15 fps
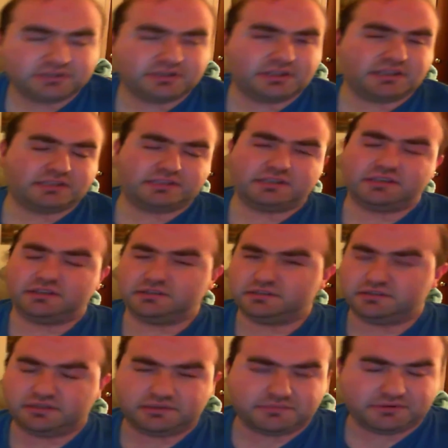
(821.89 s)
So, that's
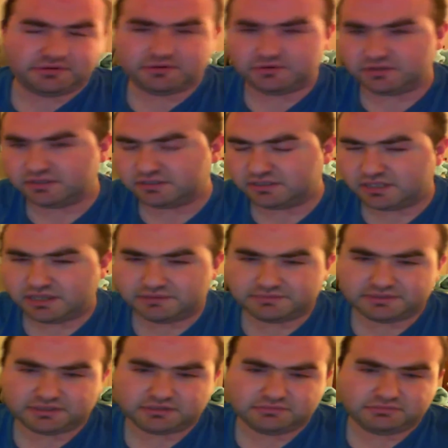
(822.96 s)
it. So, let me know your thoughts in the
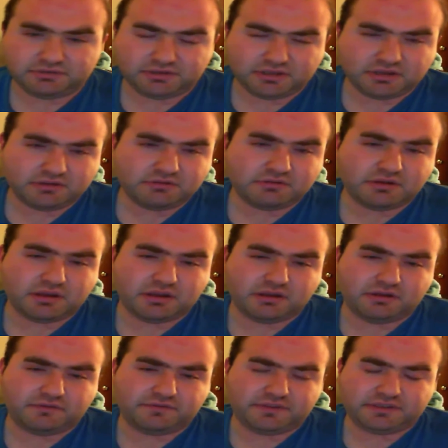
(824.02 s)
comment section below
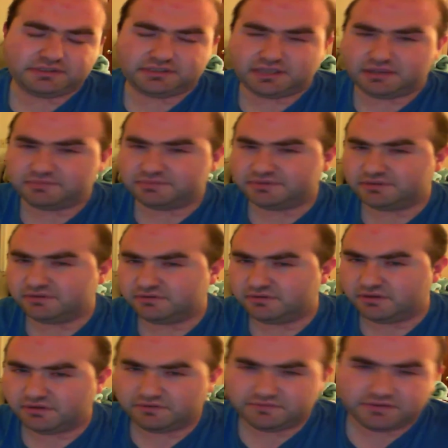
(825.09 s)
of this
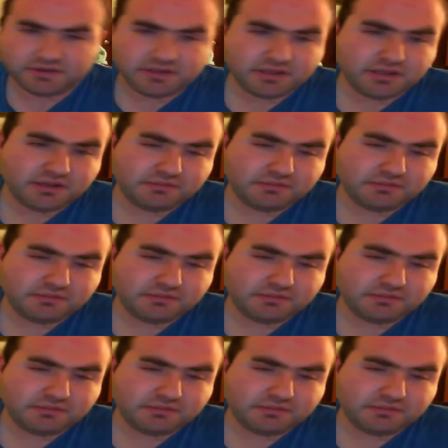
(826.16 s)
episode of